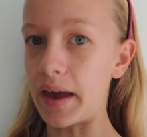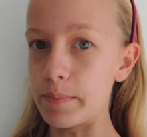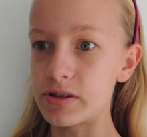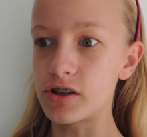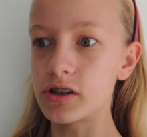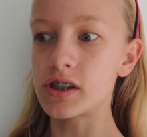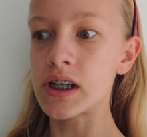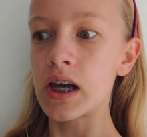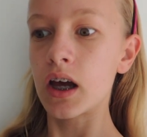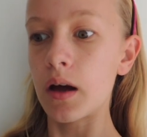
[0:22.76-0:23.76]

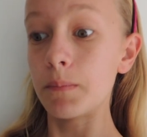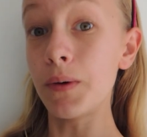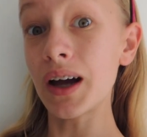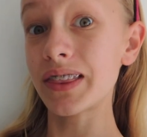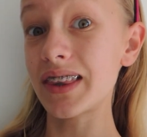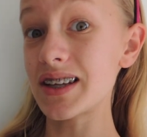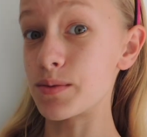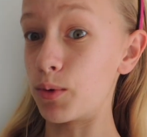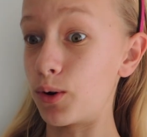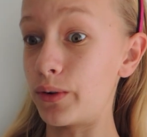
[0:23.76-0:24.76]
episodes. But
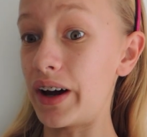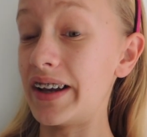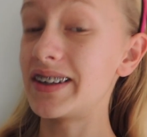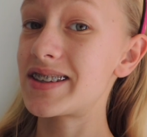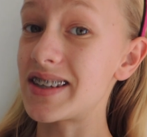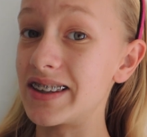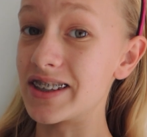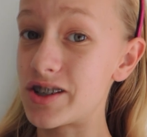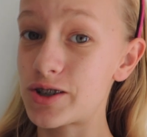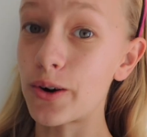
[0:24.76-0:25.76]
there's more, and it's in
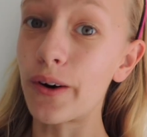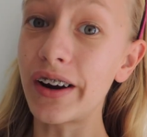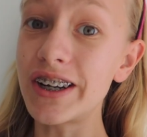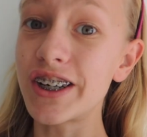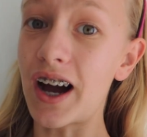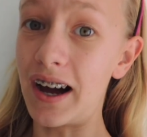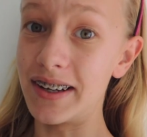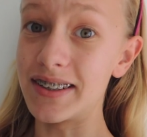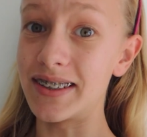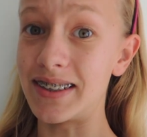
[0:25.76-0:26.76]
the storage
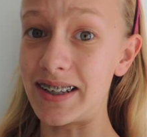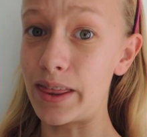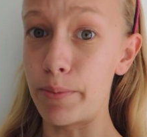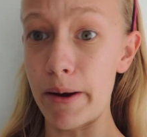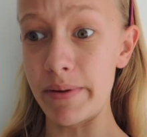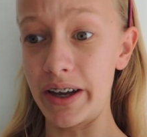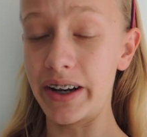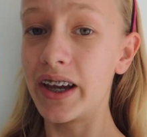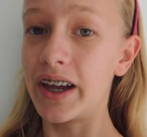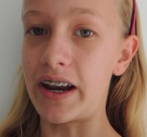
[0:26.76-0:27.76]
underneath my
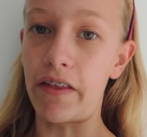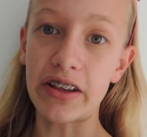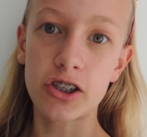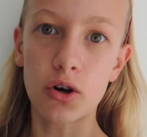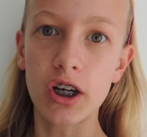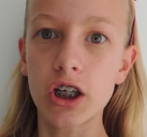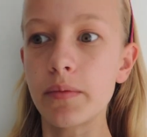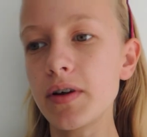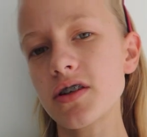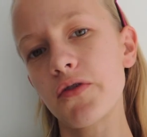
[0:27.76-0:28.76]
bed. Now, that storage
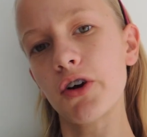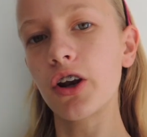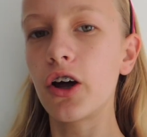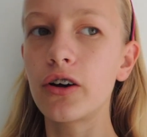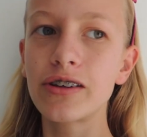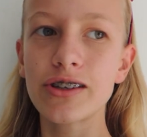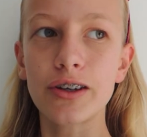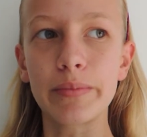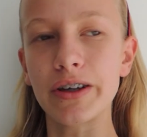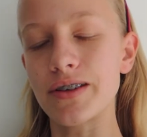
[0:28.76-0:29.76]
could be used for clothes,
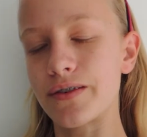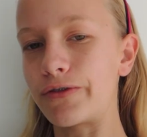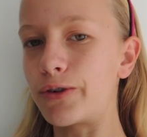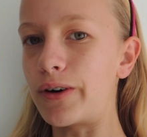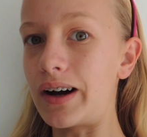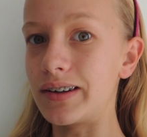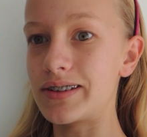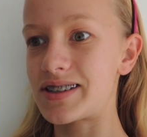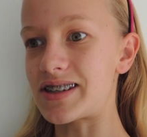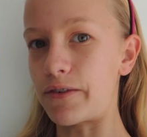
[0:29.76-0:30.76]
could be used for
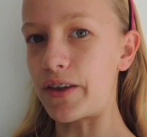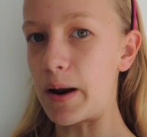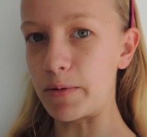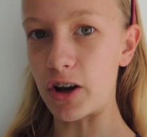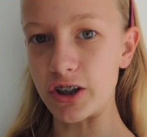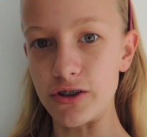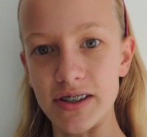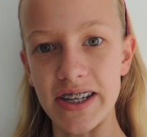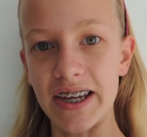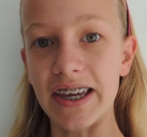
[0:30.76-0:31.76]
stuff that I'm not
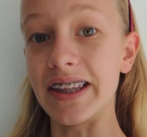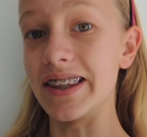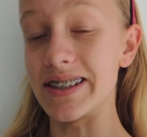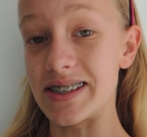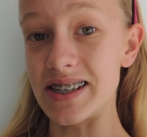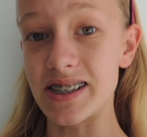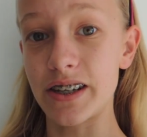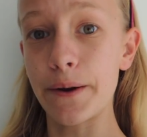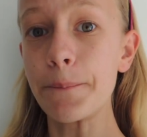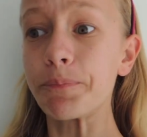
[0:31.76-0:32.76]
using in the
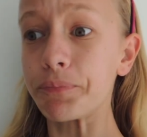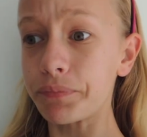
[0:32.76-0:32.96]
season.